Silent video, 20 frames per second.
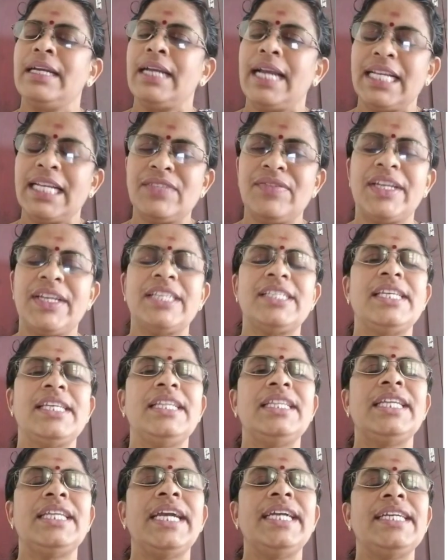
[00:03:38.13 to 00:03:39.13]
As far as
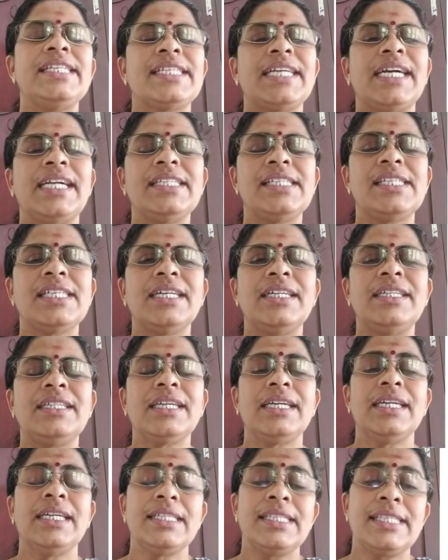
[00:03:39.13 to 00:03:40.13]
India is
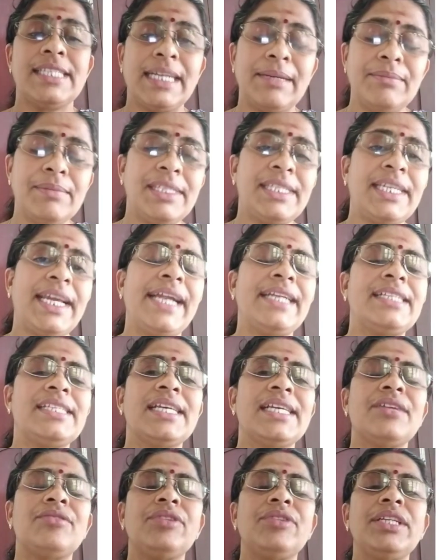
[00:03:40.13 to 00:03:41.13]
concerned, some states
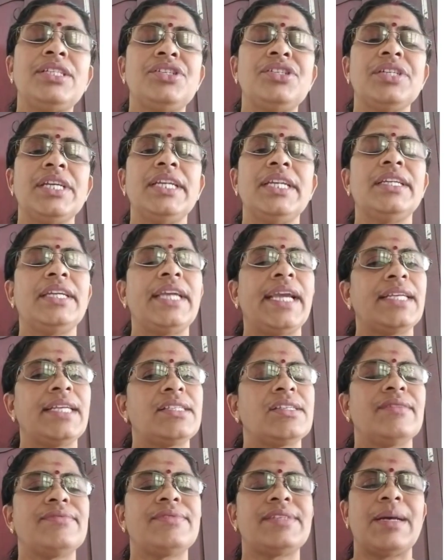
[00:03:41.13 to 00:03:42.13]
are rich in case
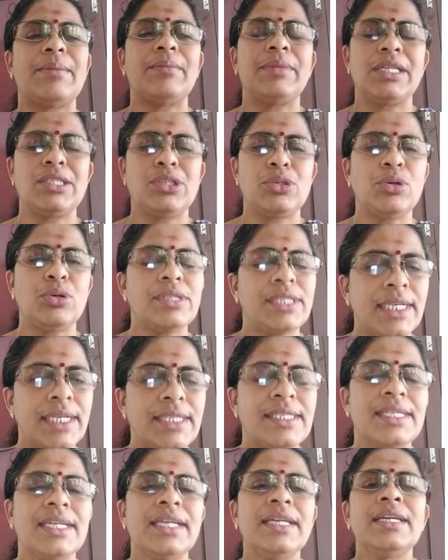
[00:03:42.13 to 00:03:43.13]
of some
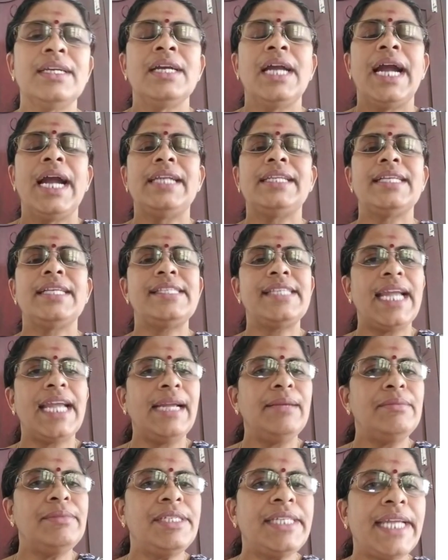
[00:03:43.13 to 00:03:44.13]
resources and the
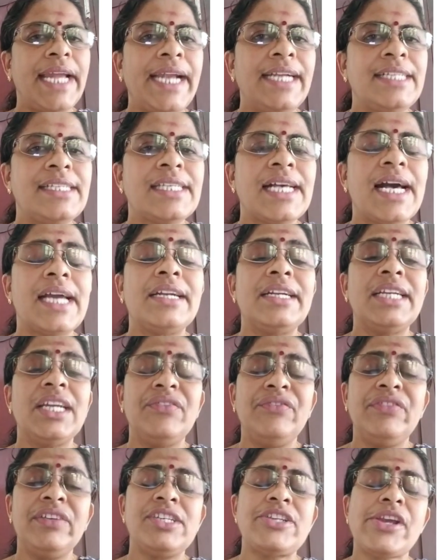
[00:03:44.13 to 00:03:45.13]
same states are
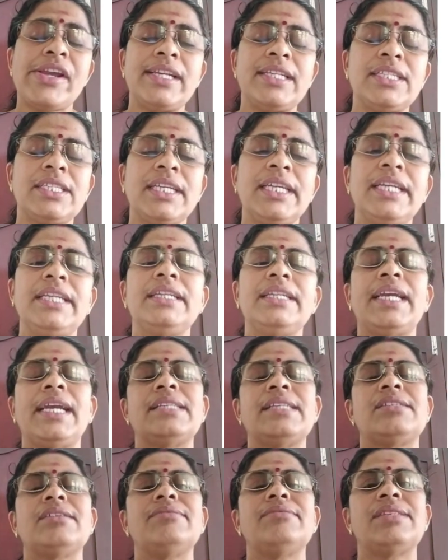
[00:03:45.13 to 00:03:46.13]
deficient in
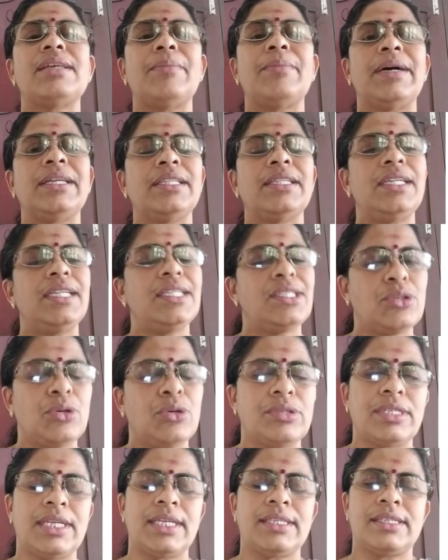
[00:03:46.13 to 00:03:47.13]
case of some other
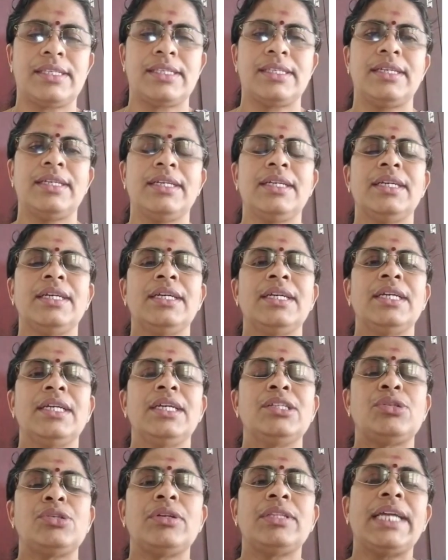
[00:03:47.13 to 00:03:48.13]
resources.
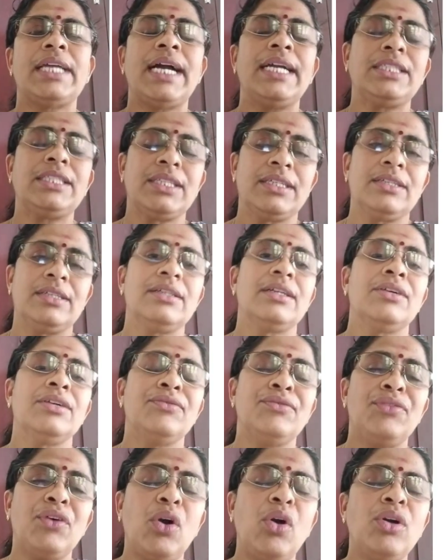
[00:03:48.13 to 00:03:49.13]
So that
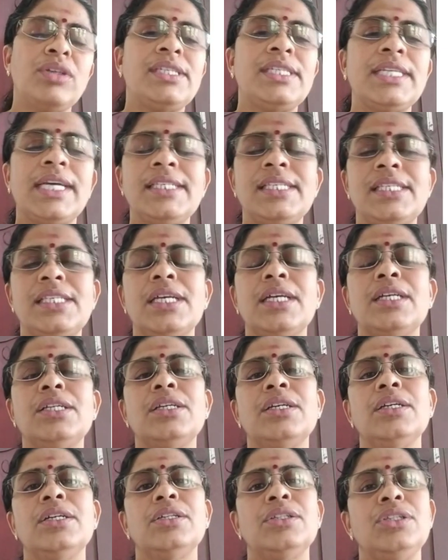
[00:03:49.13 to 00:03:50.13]
forced us
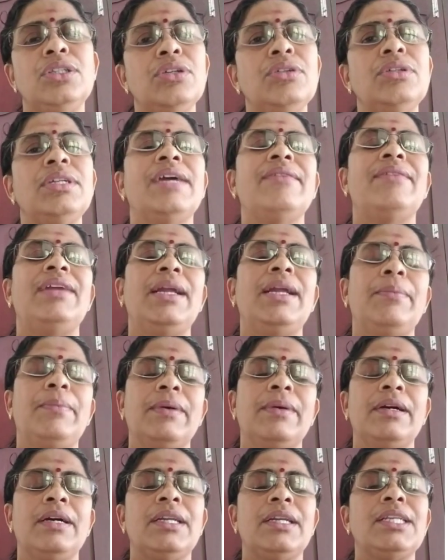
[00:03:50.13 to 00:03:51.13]
to develop
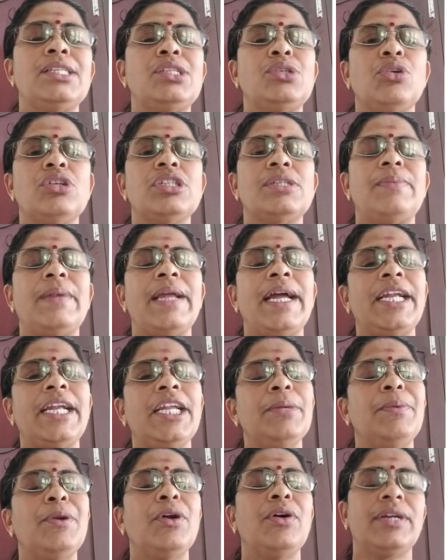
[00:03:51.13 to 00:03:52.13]
resource
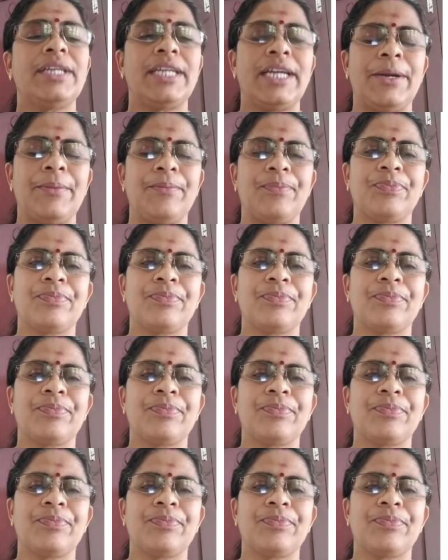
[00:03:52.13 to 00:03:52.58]
planning program.